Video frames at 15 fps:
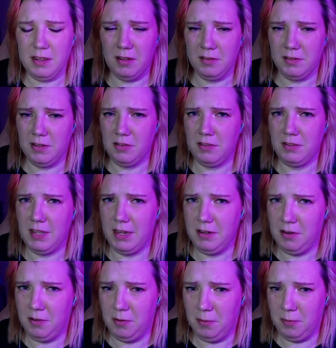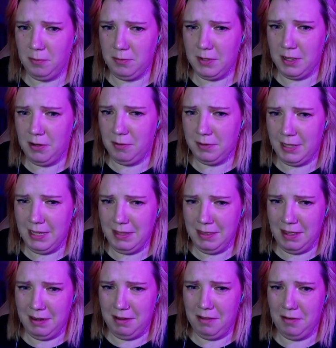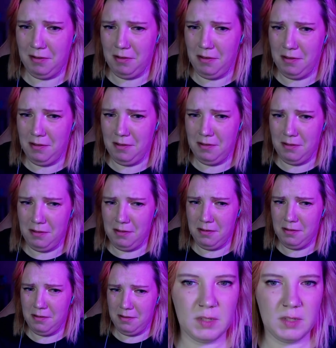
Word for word: on such a sad note. I don't like that at all.